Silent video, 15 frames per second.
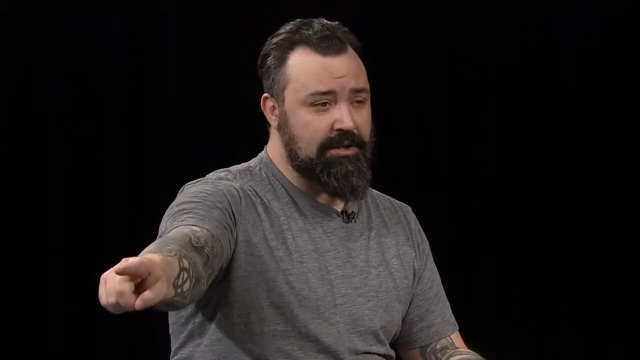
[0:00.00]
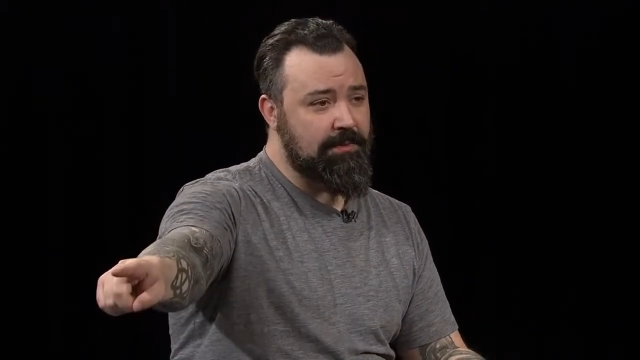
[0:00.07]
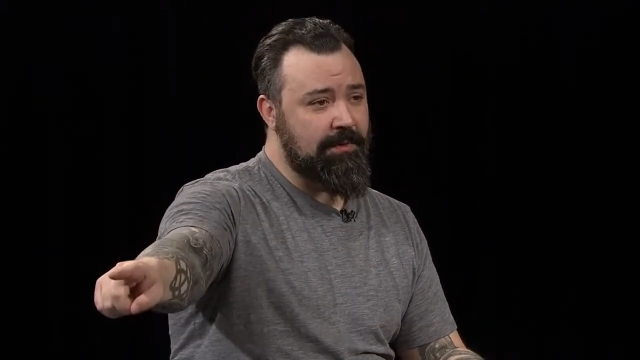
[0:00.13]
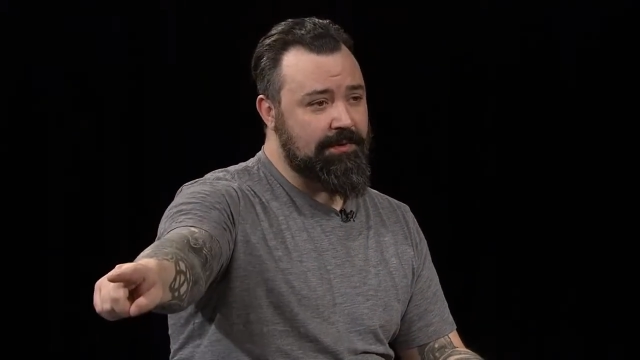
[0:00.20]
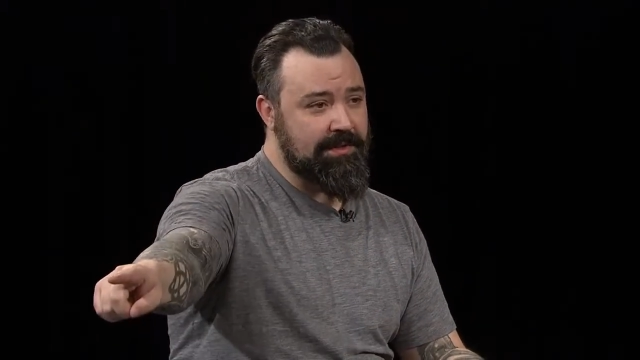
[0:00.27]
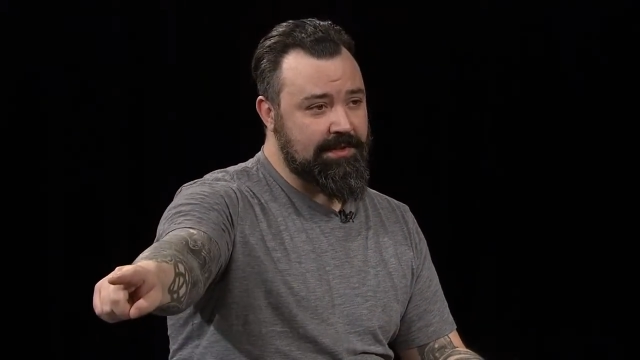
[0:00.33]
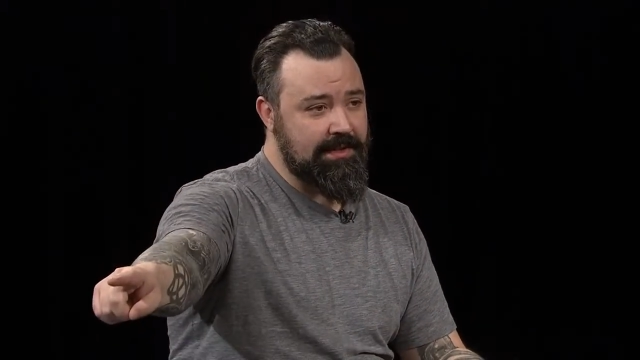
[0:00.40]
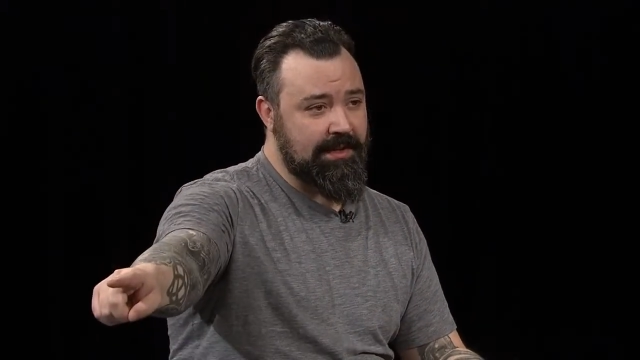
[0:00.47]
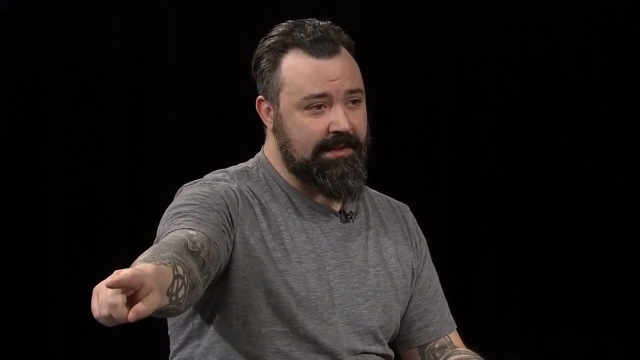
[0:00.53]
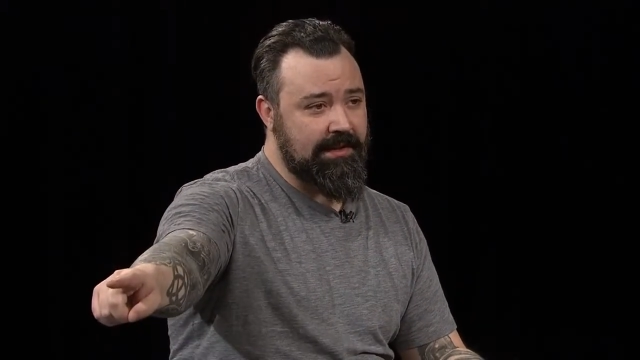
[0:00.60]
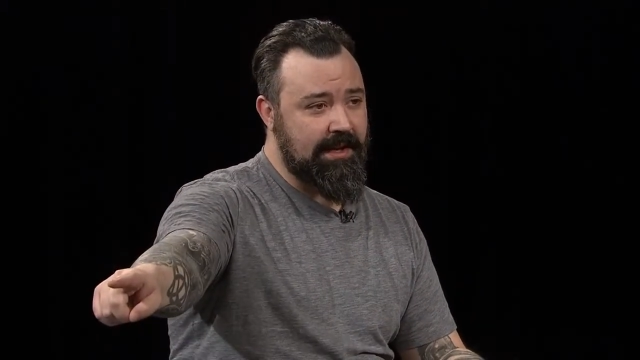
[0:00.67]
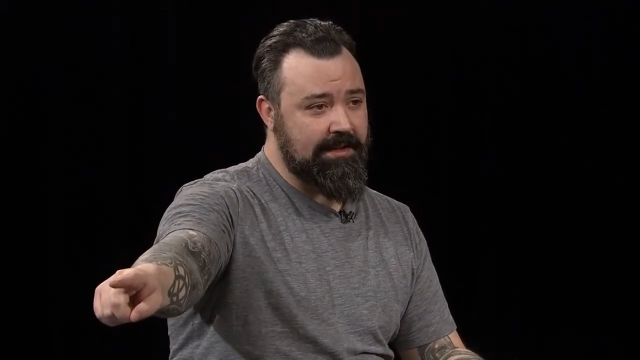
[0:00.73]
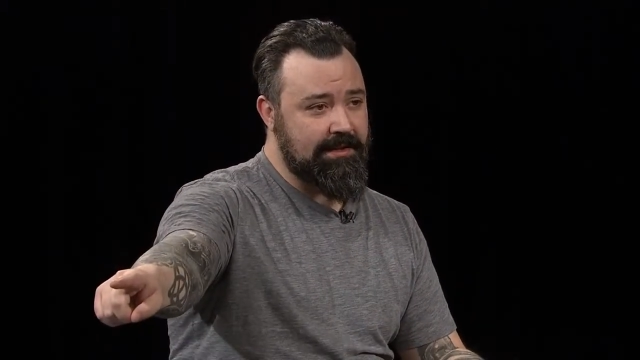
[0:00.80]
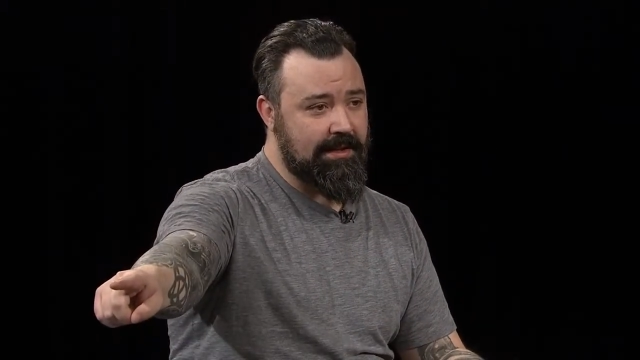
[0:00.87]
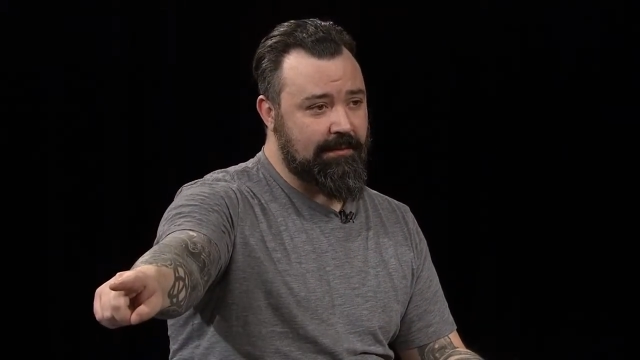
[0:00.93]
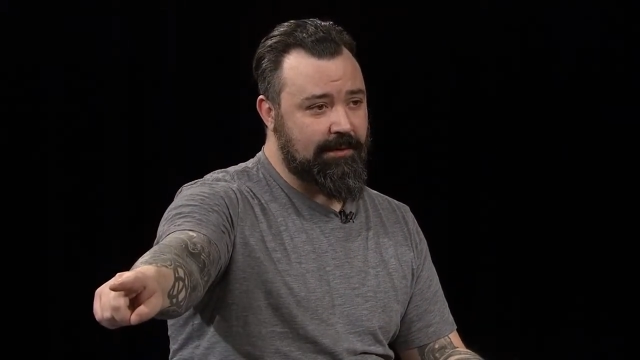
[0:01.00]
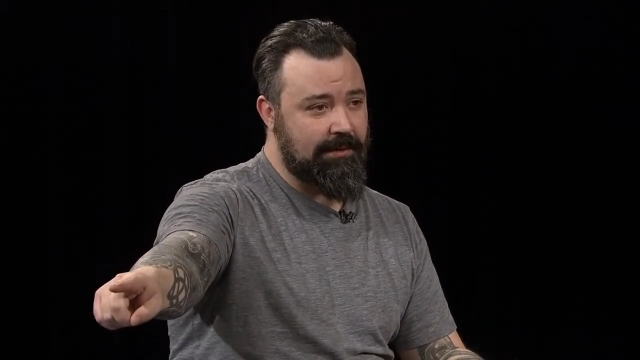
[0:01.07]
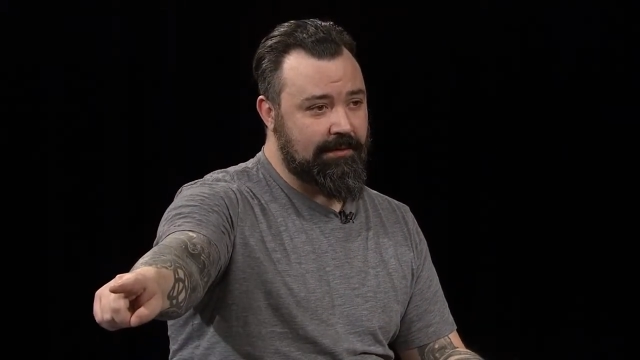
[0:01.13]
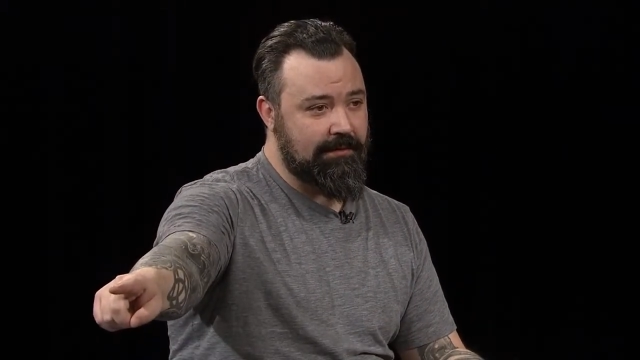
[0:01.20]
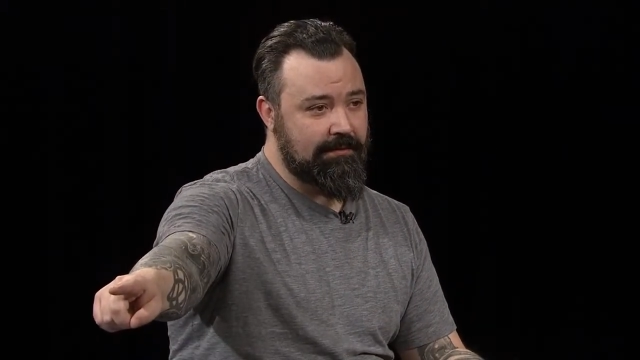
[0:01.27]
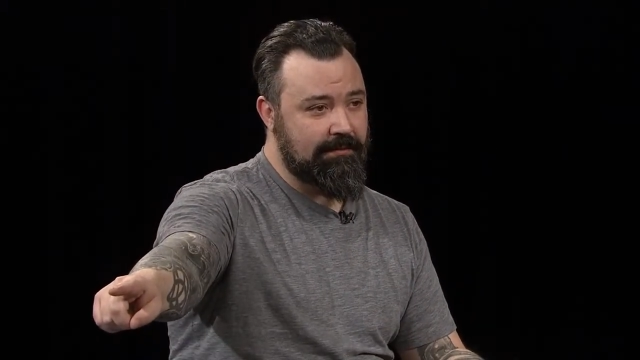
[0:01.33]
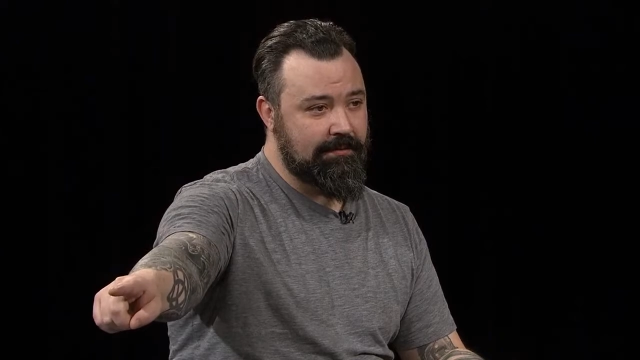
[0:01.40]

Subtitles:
supposed to sit at that table.